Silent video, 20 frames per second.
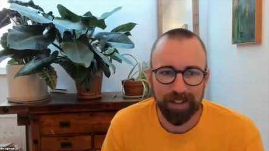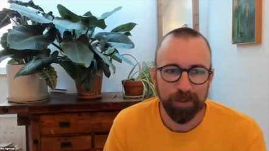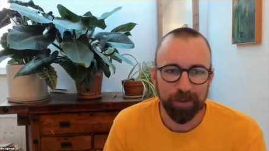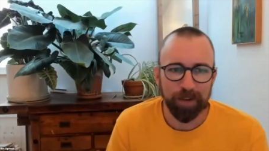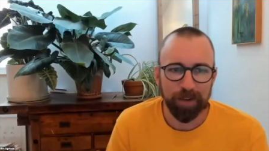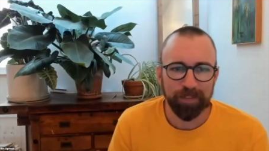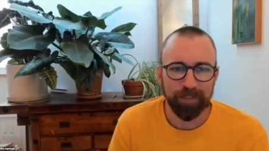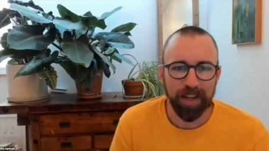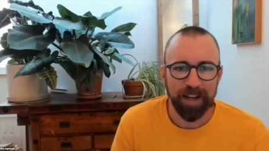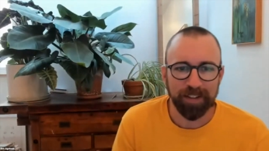you
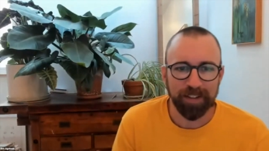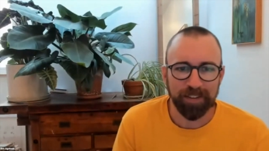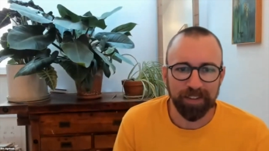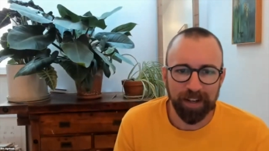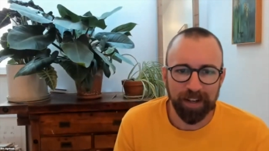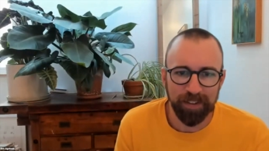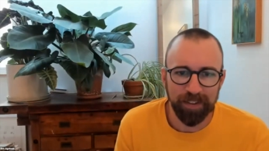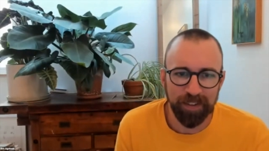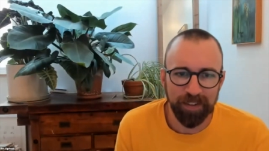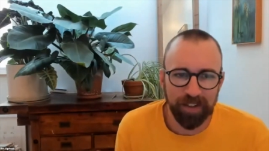have to
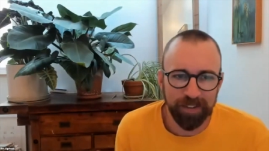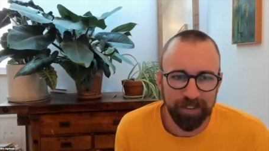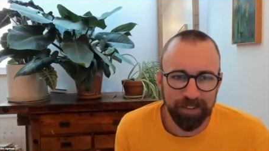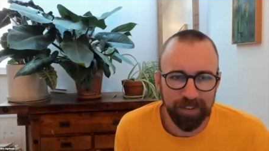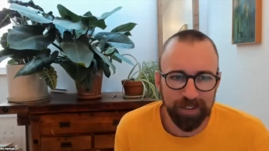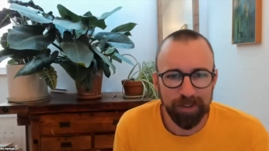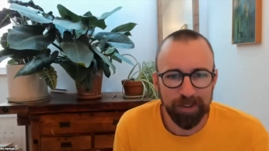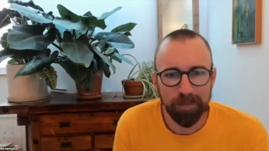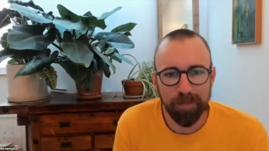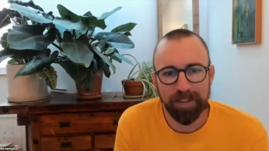aggregate along
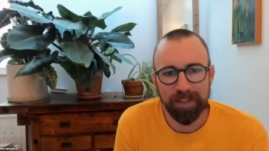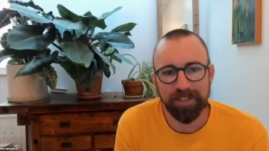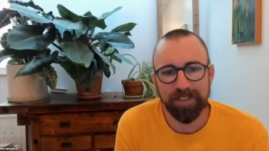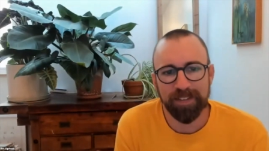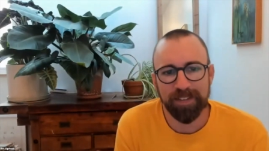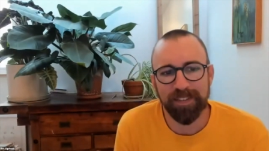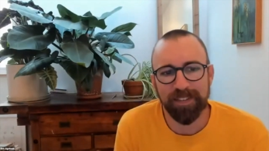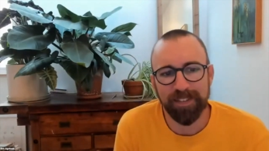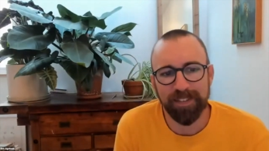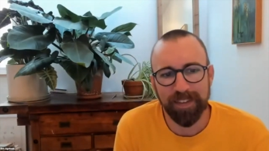certain dimensions.